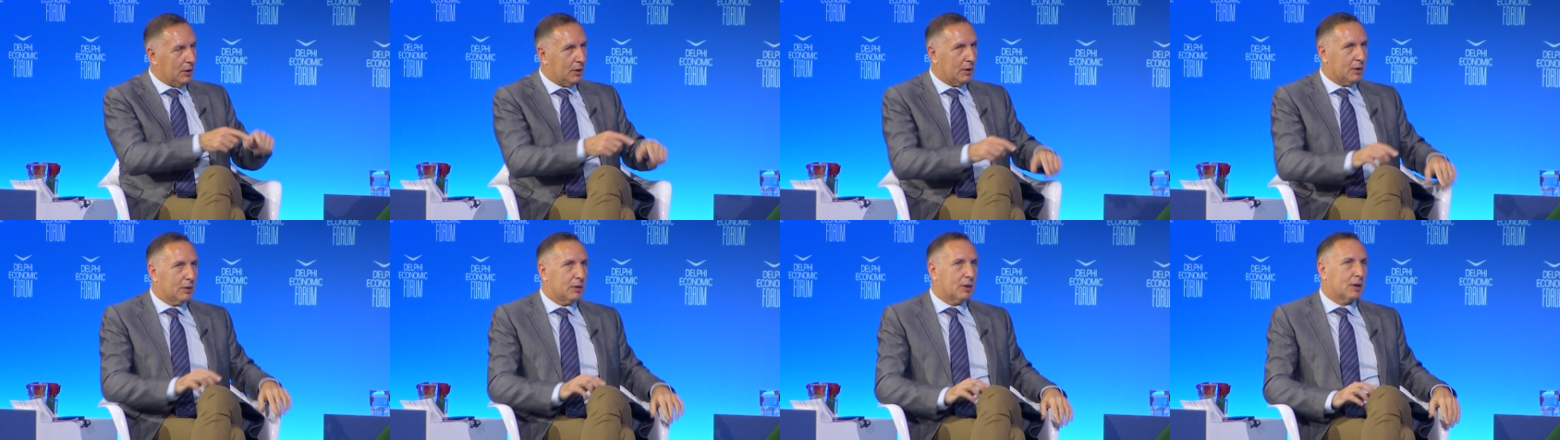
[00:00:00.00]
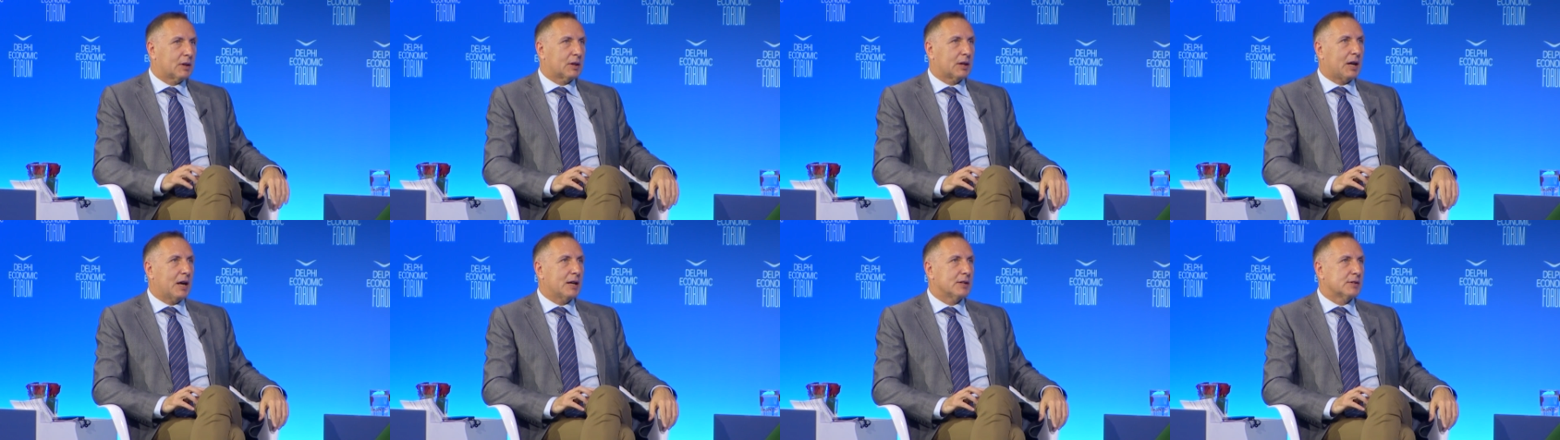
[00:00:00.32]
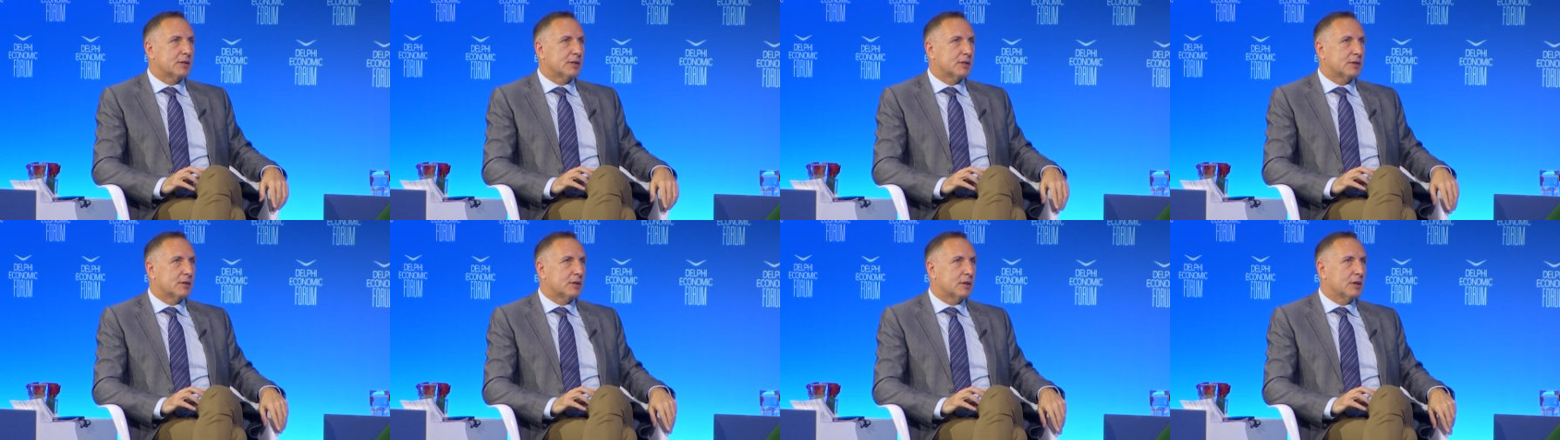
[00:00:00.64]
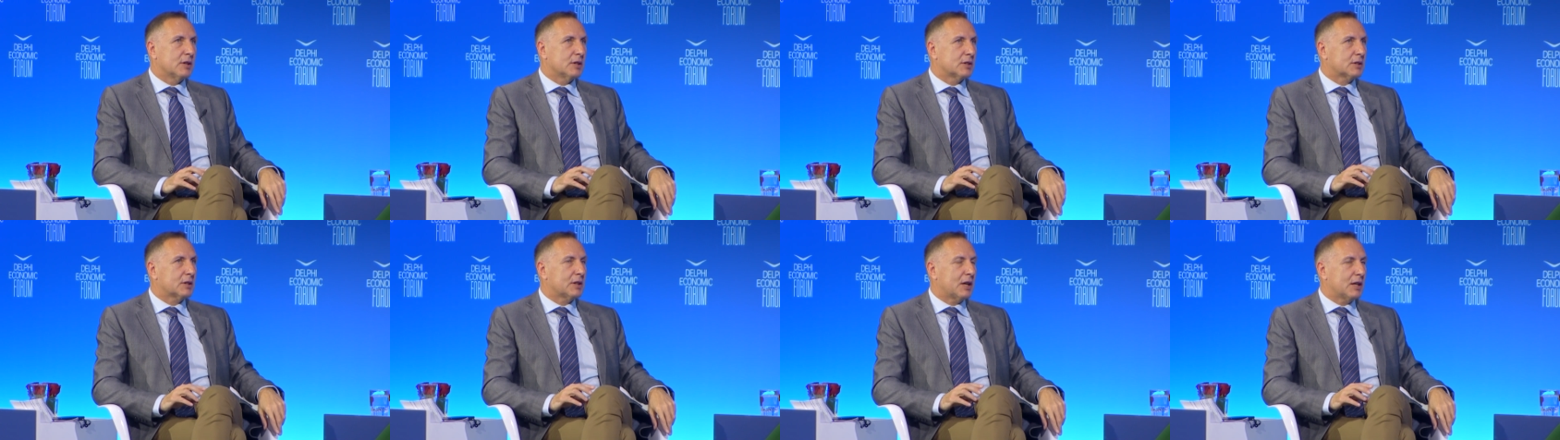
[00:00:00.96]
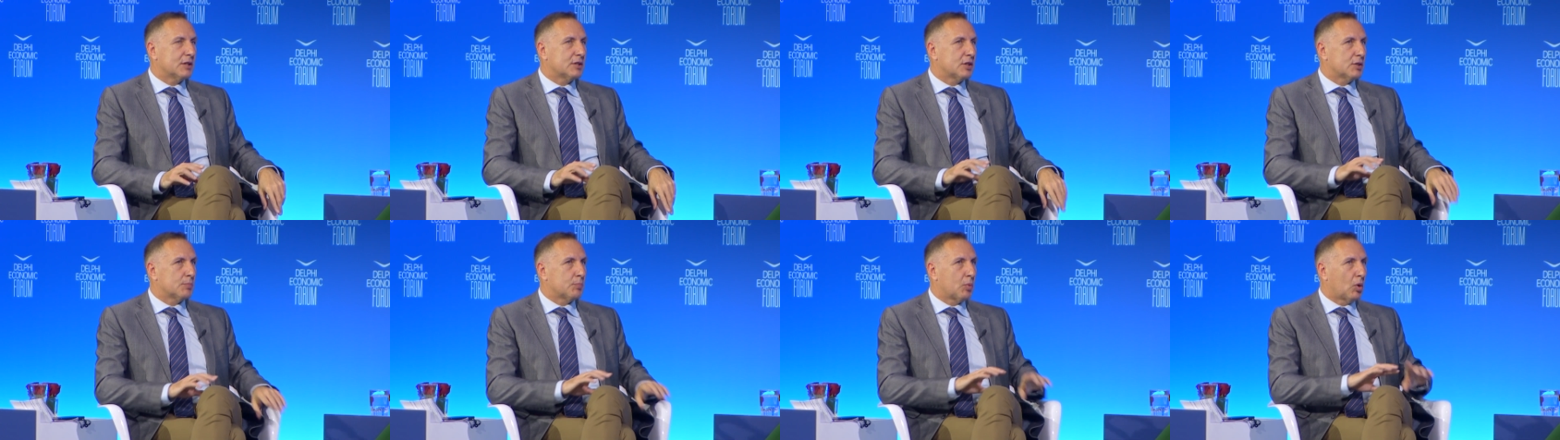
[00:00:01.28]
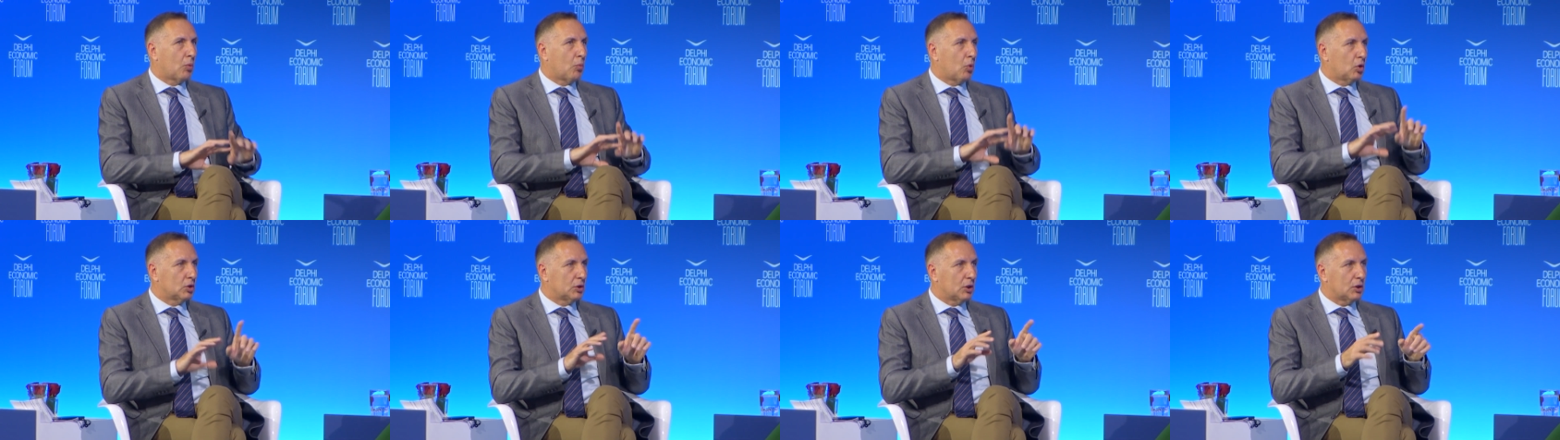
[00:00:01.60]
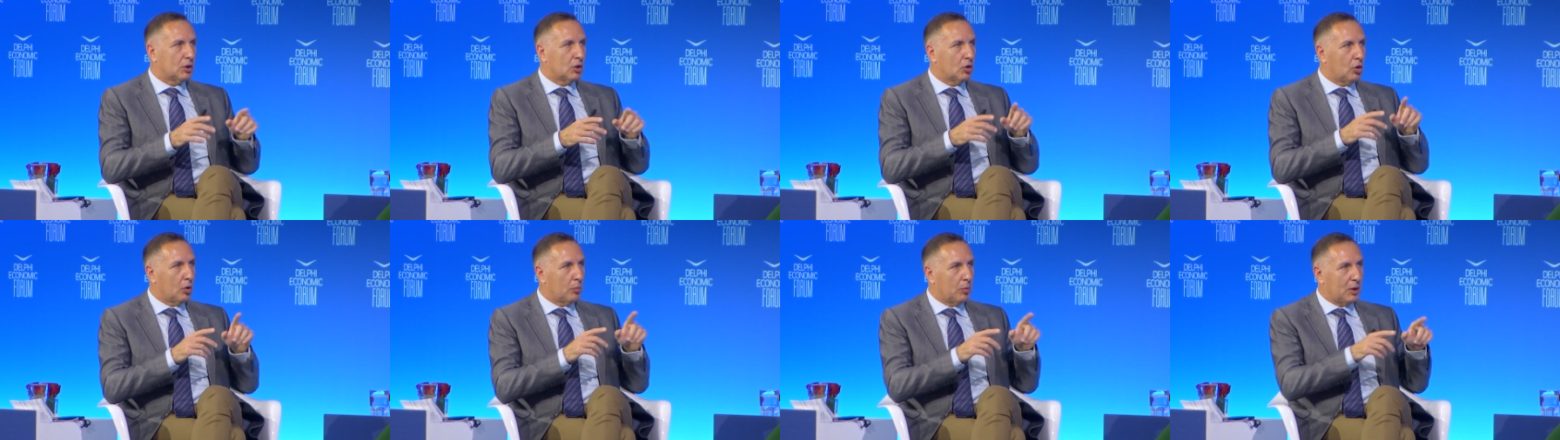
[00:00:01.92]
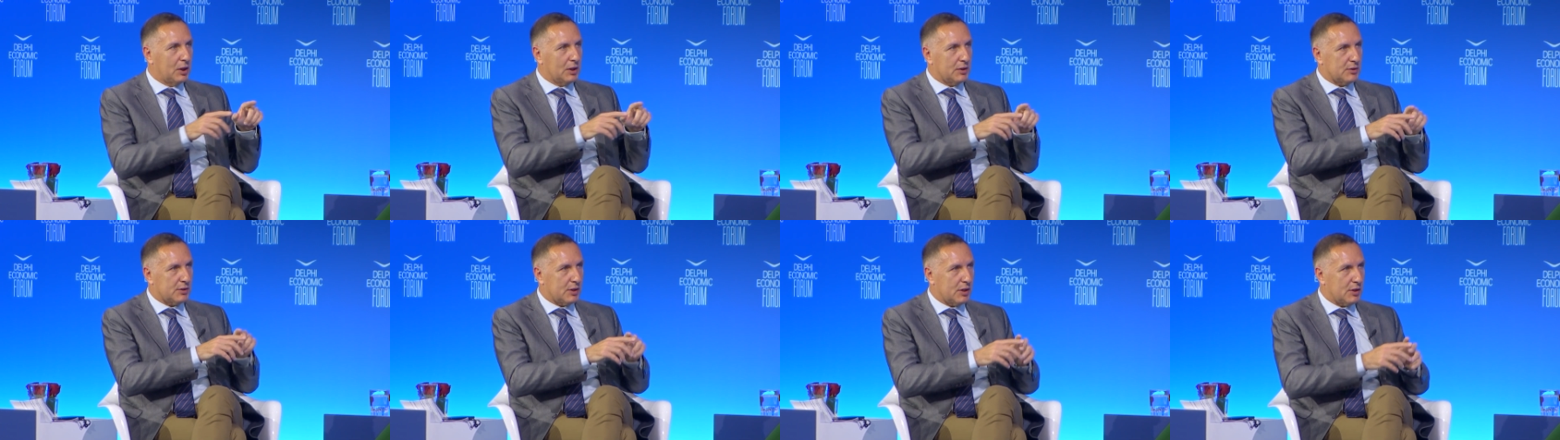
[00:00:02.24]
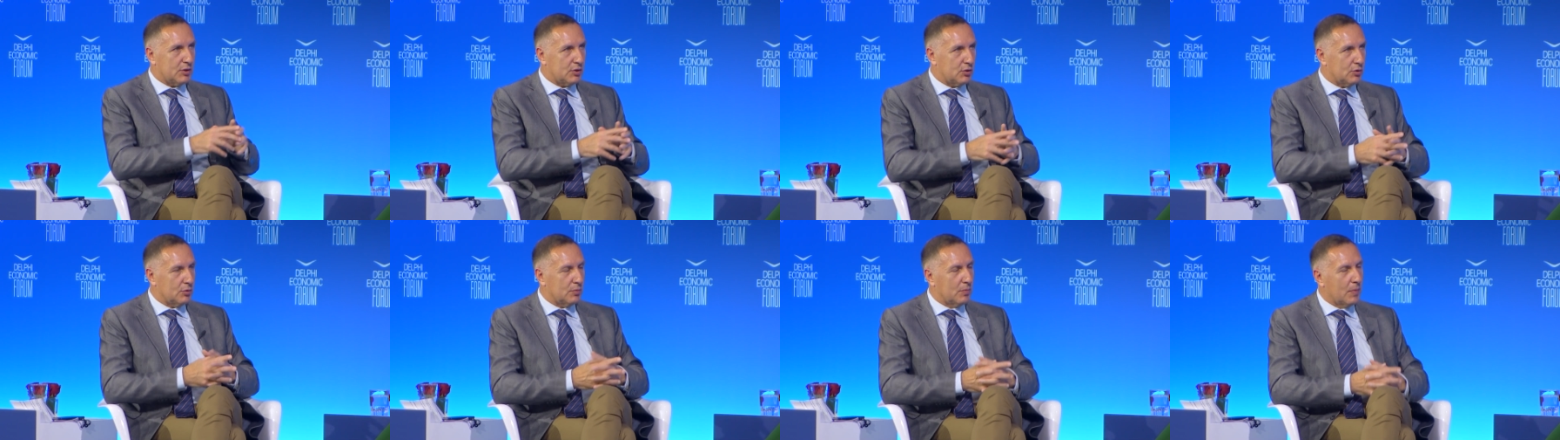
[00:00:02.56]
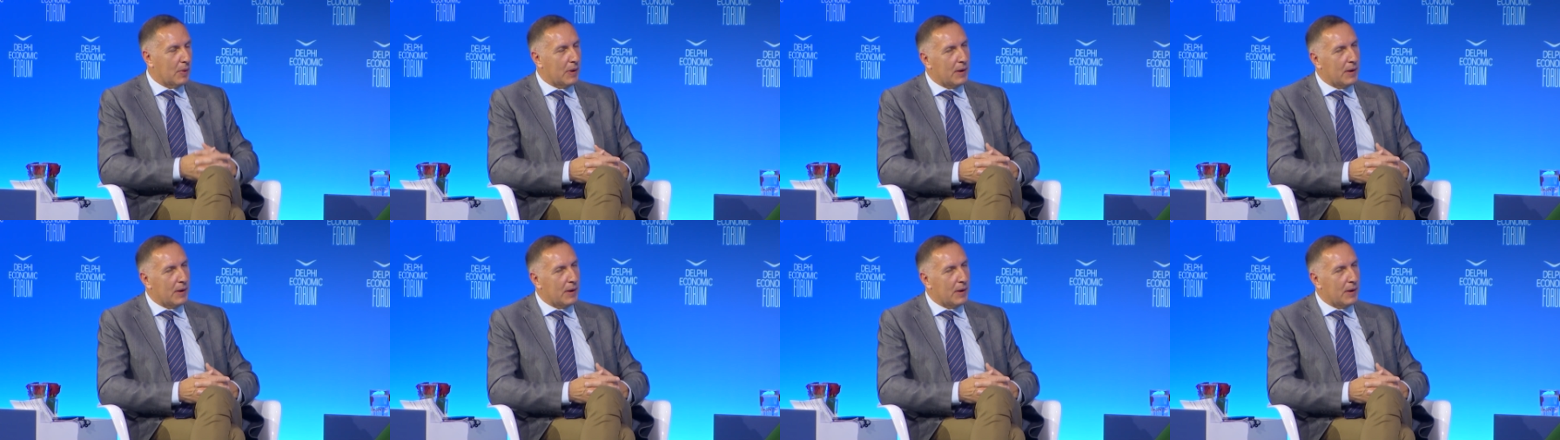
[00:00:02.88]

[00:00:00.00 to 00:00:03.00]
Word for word: the crisis, this crisis promoted the globalization.